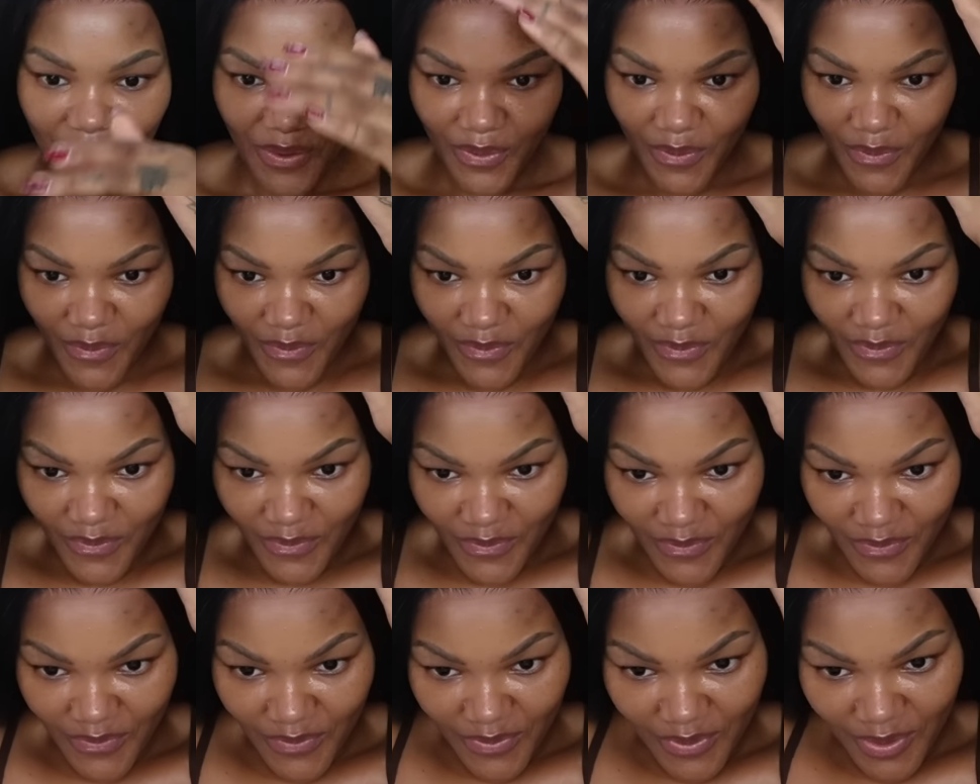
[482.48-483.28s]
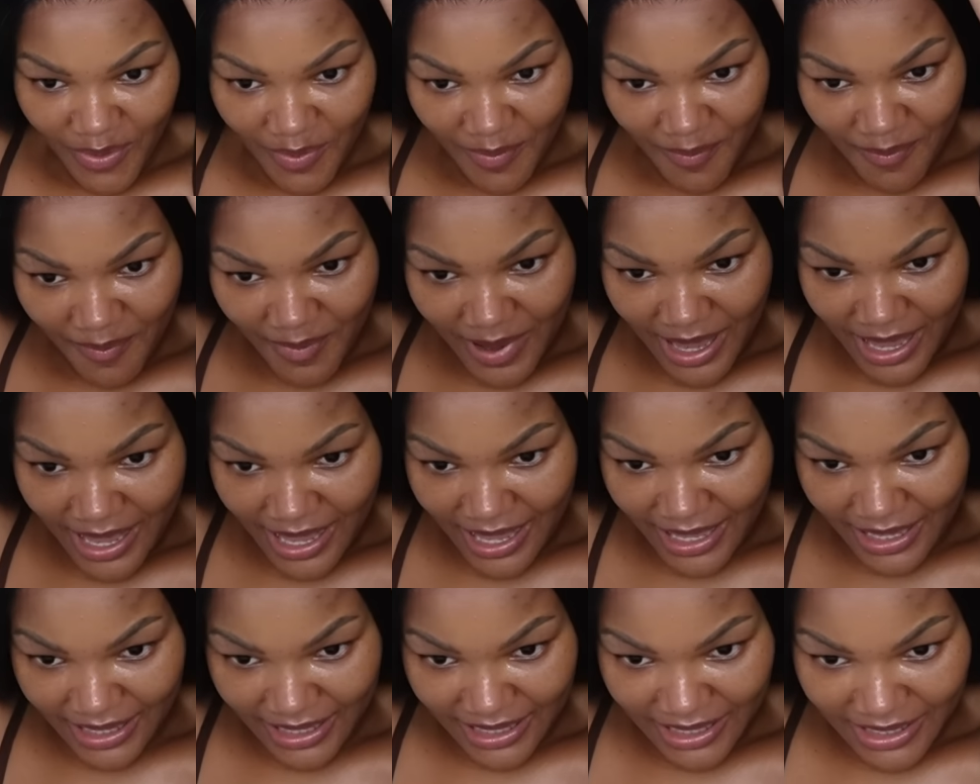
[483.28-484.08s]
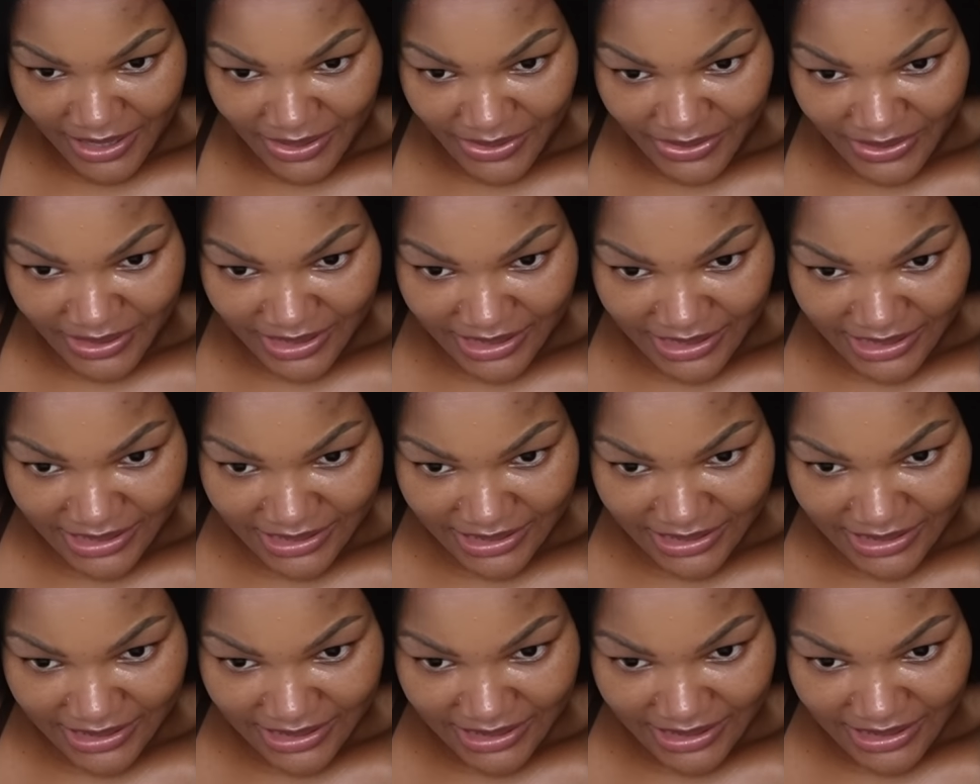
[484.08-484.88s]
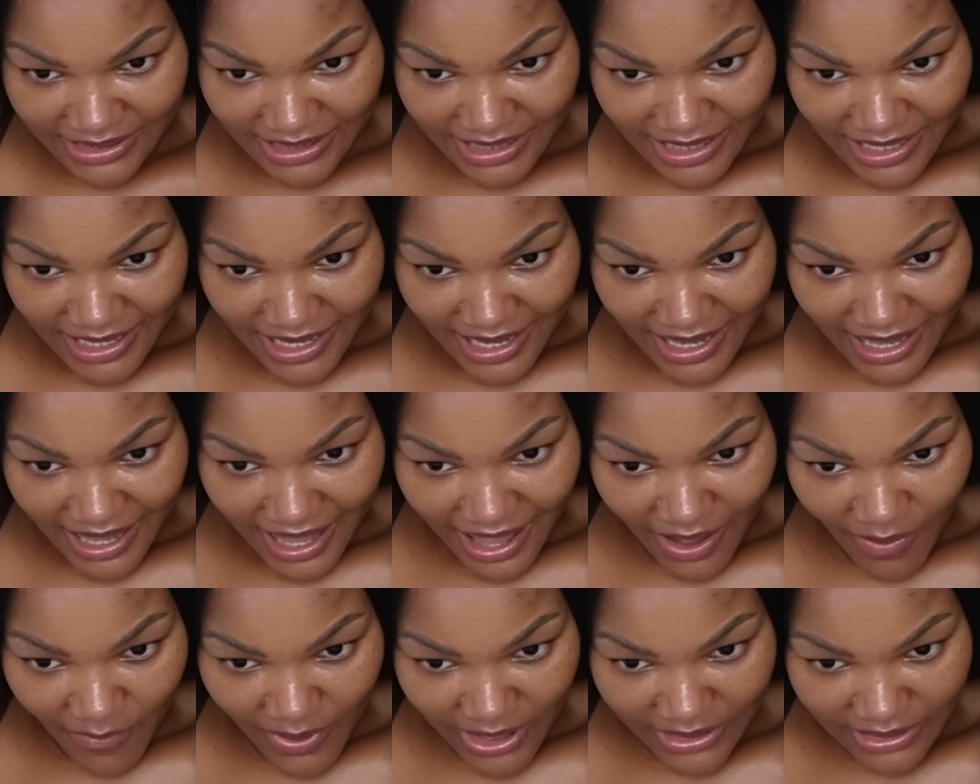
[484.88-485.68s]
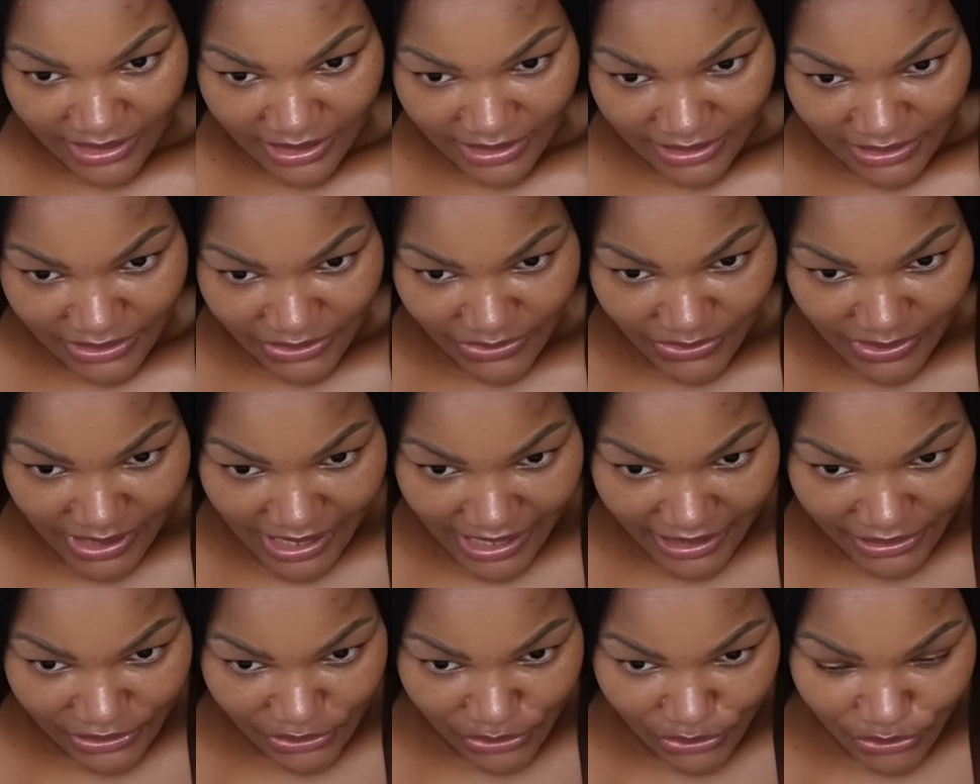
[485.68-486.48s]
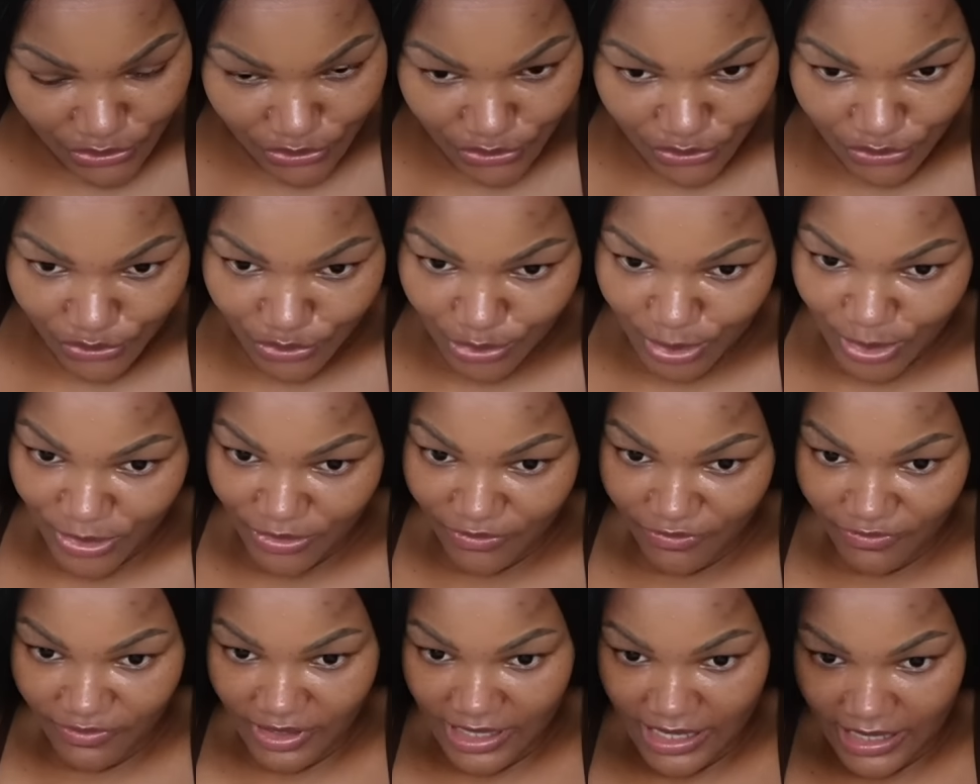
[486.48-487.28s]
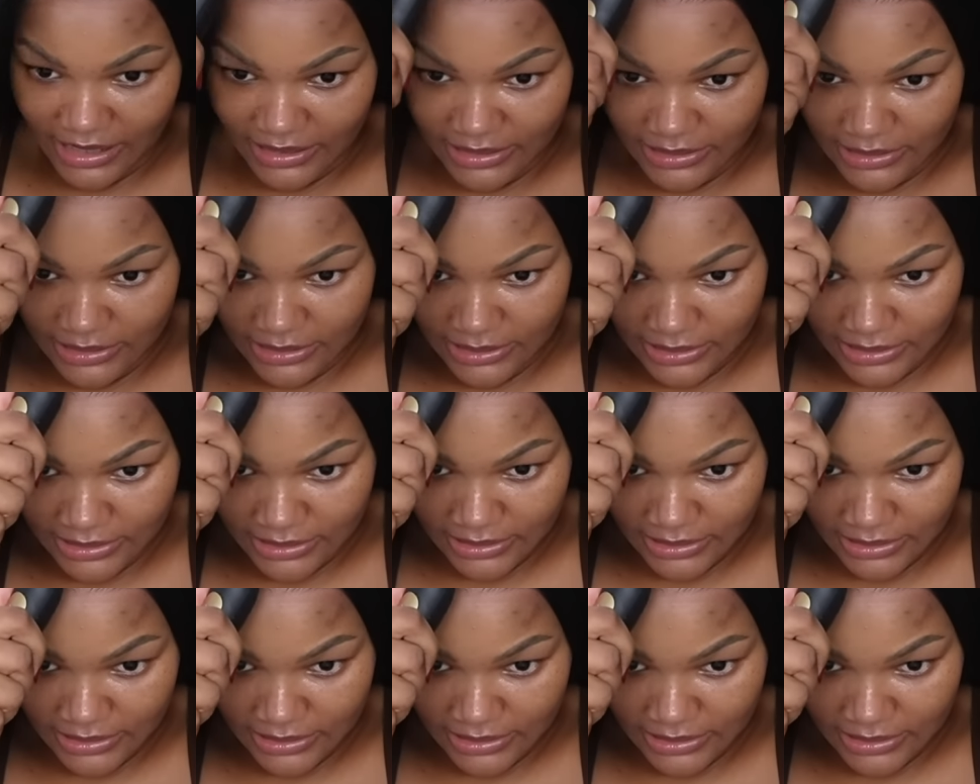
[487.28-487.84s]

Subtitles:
Oh my goodness. I want this to lie super flat.